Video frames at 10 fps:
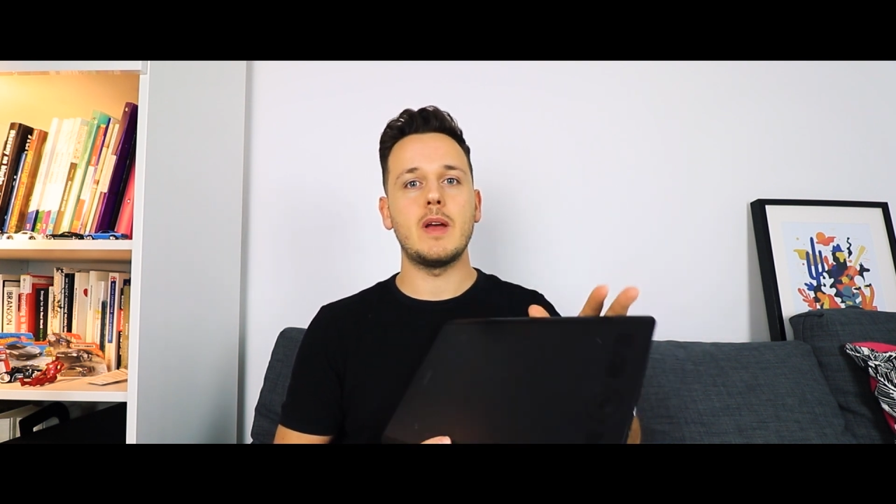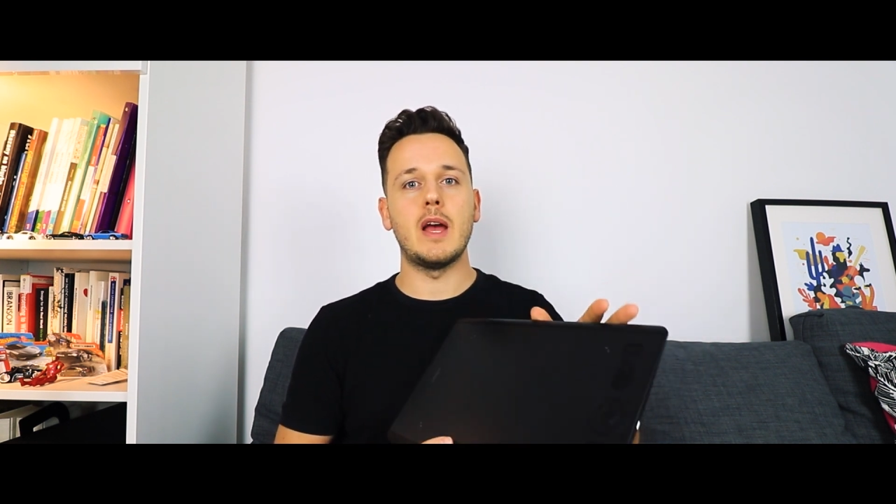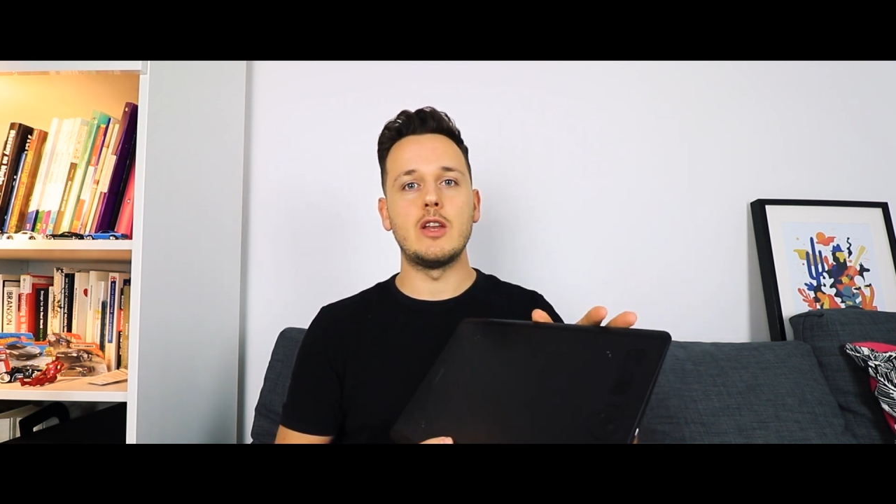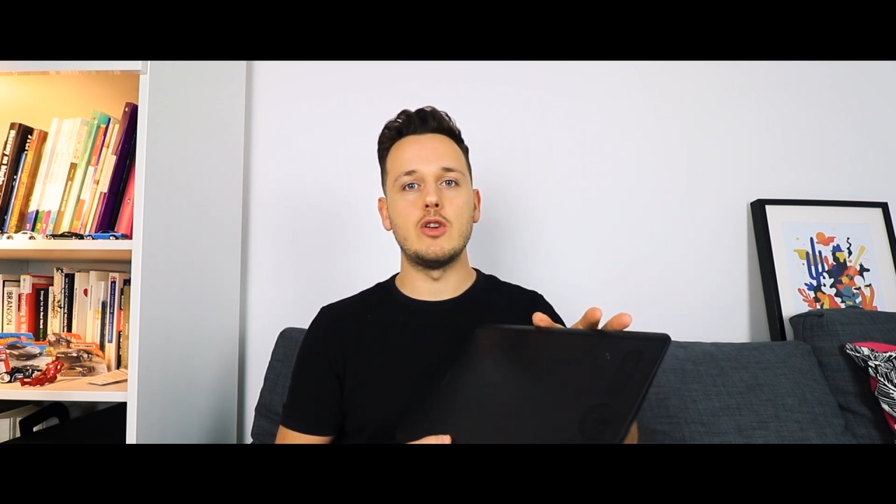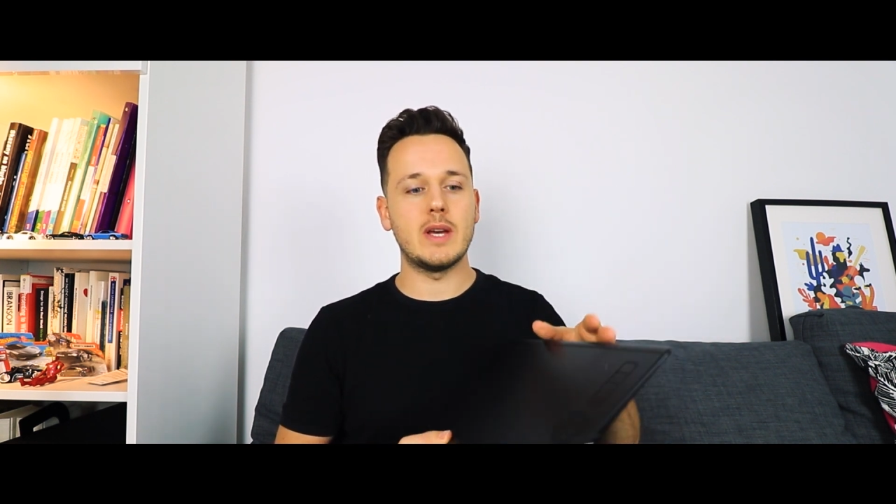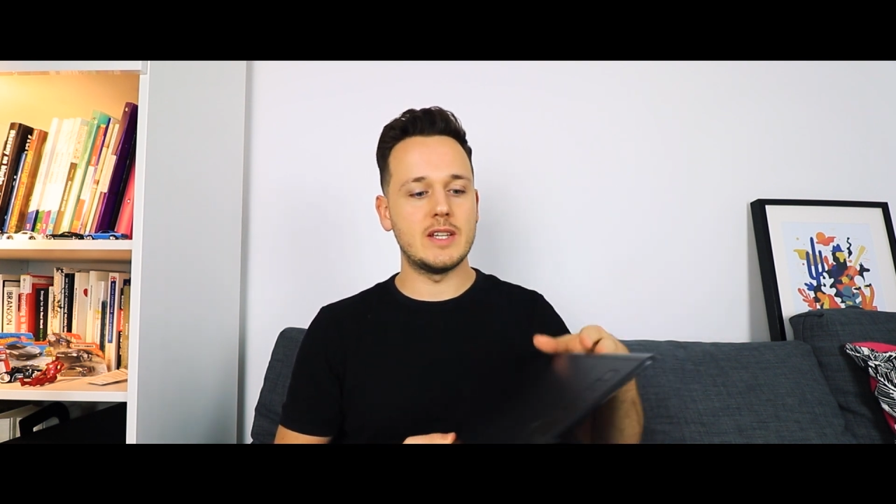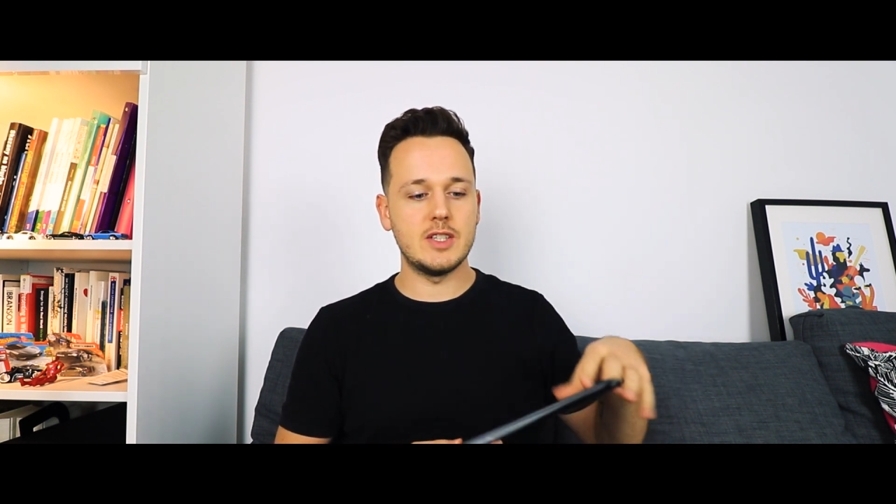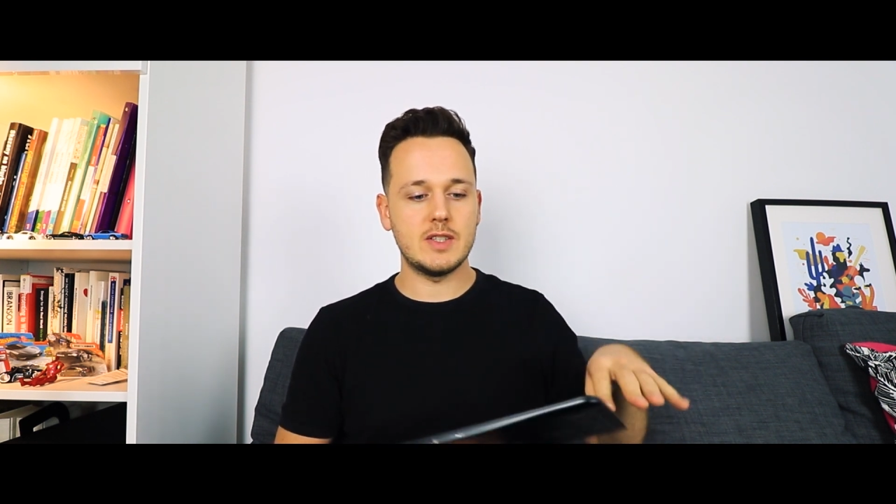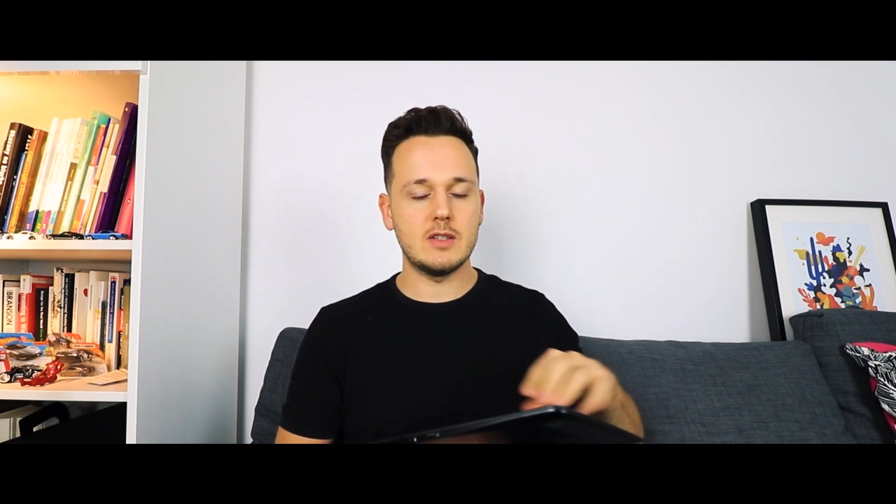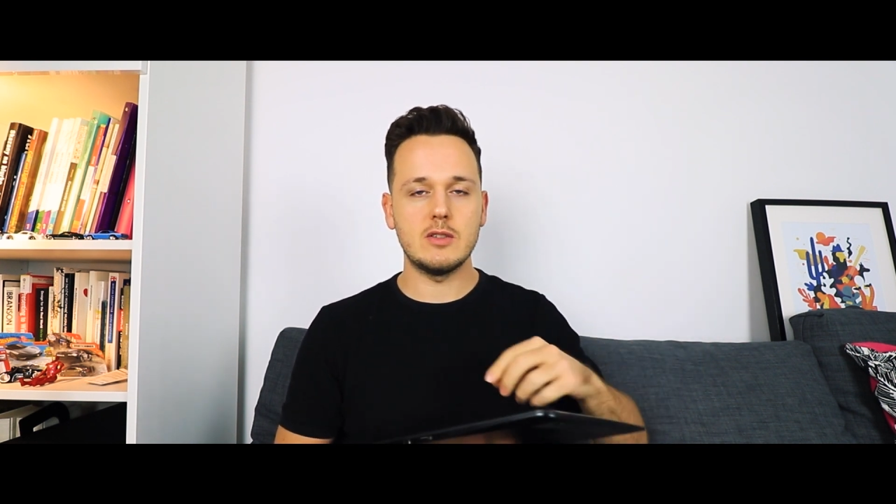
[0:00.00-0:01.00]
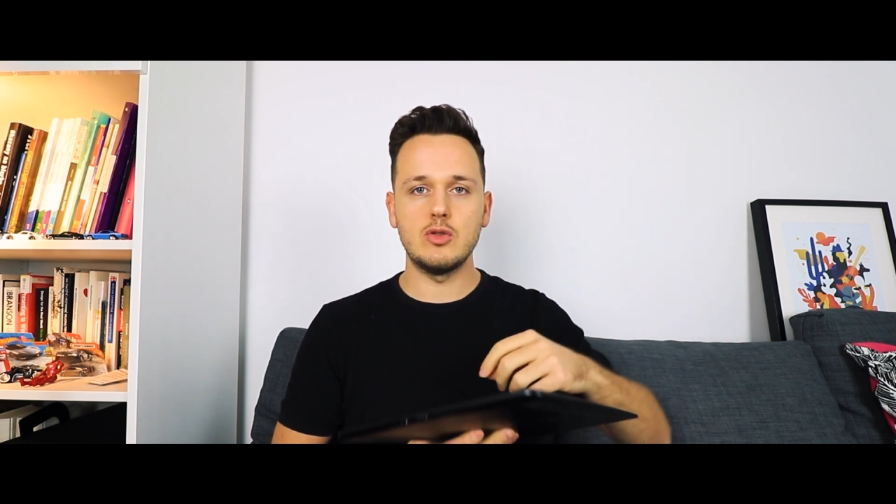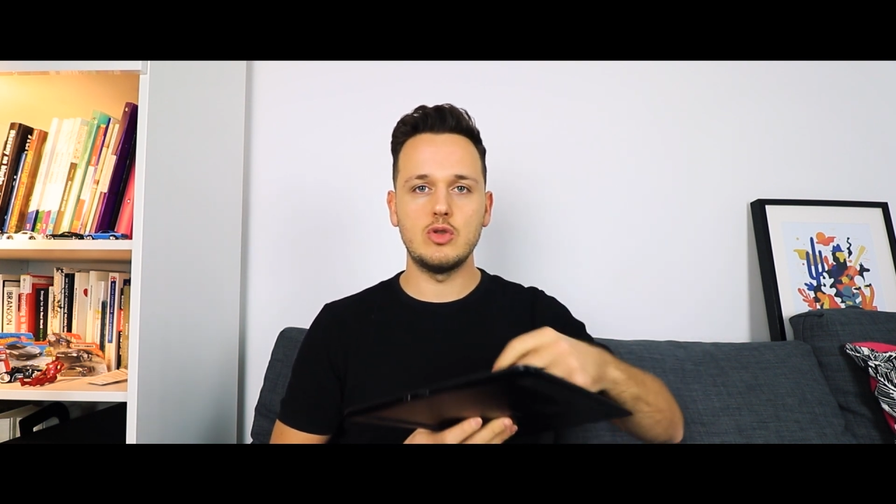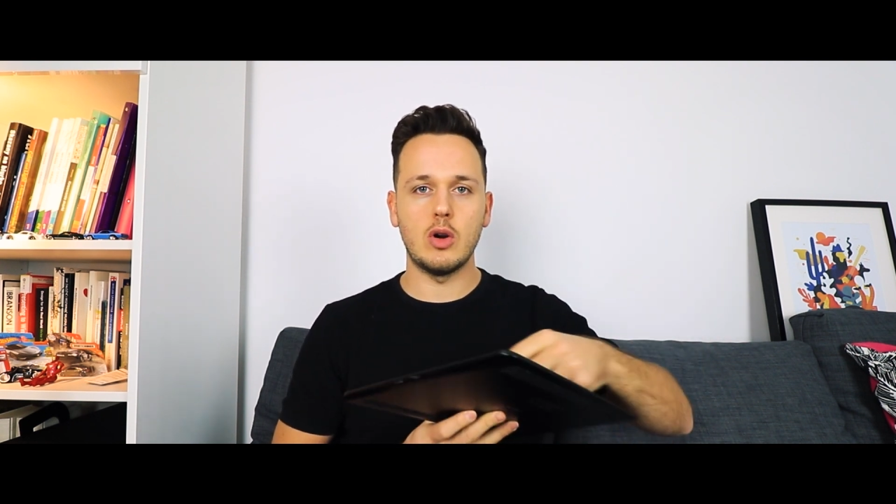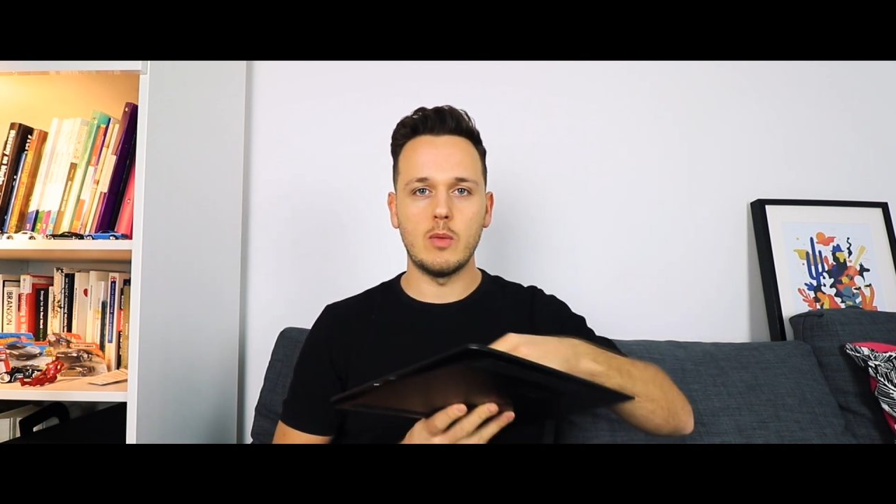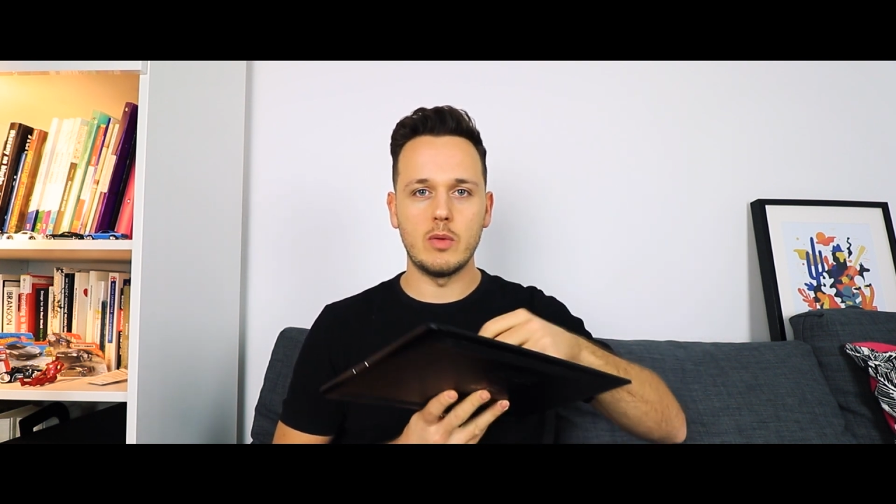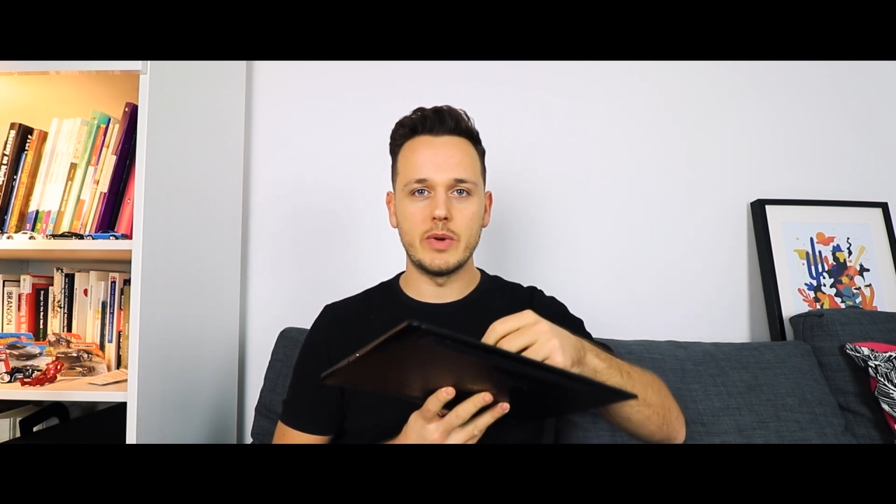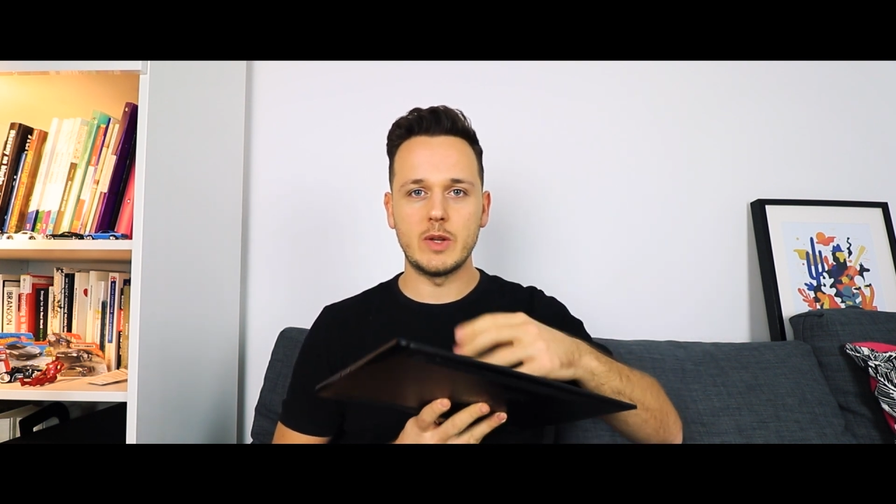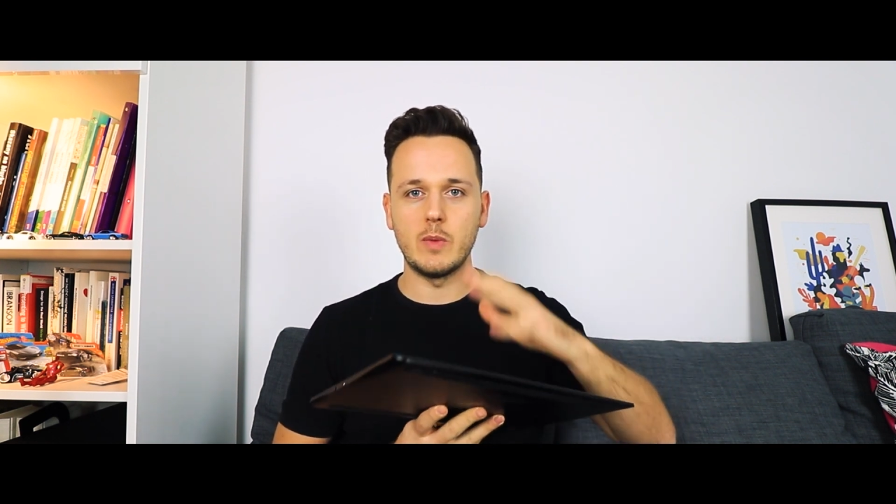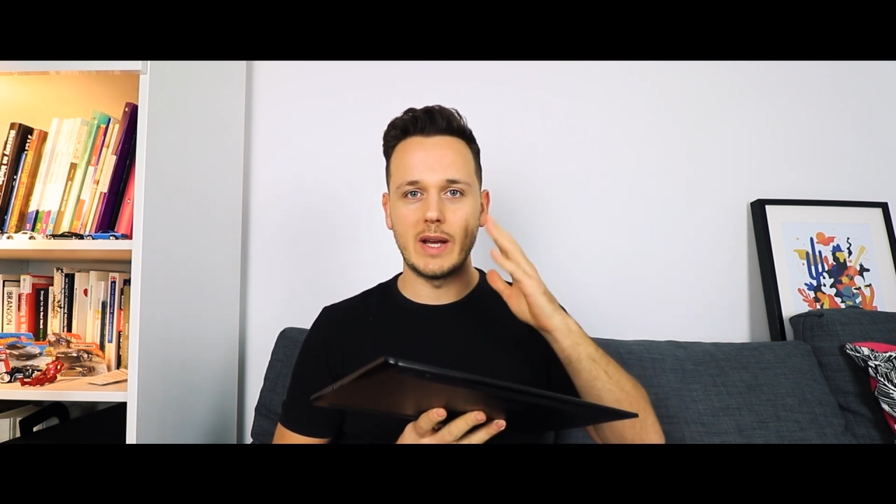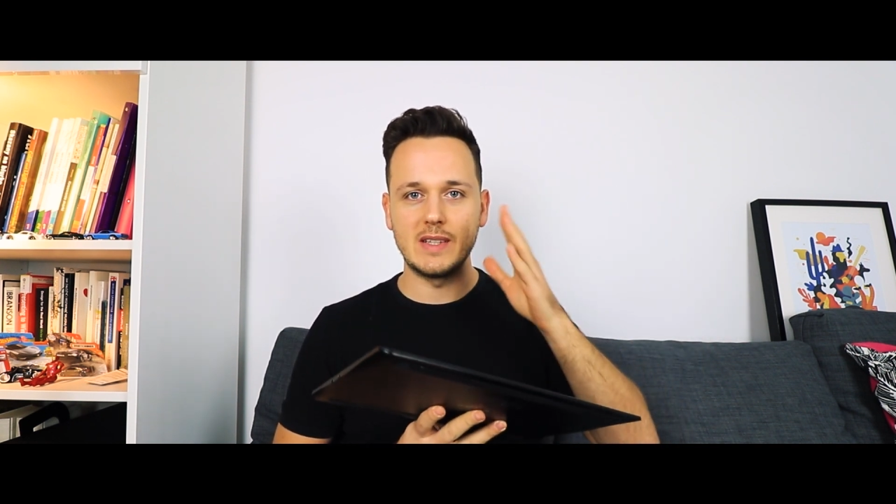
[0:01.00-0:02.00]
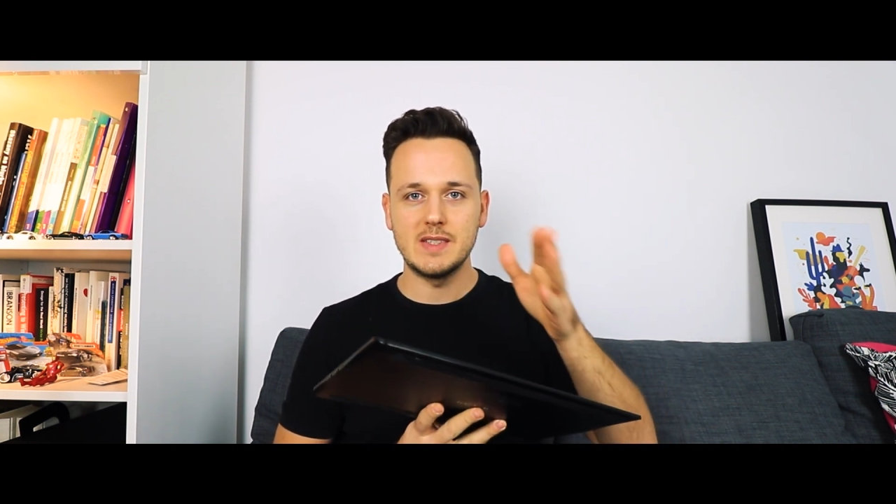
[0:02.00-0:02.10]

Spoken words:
and you can just draw over it while